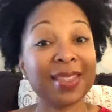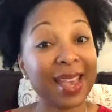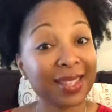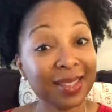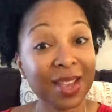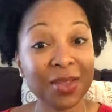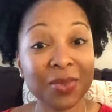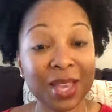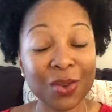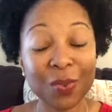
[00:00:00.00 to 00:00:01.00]
That's another
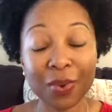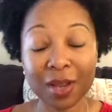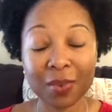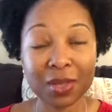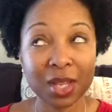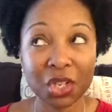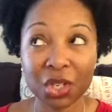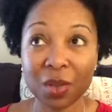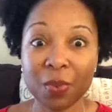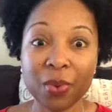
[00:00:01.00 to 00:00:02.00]
thing you bring up, such
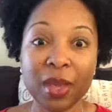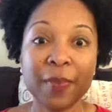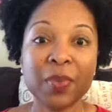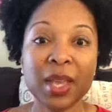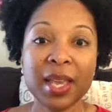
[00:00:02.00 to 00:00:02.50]
a good point,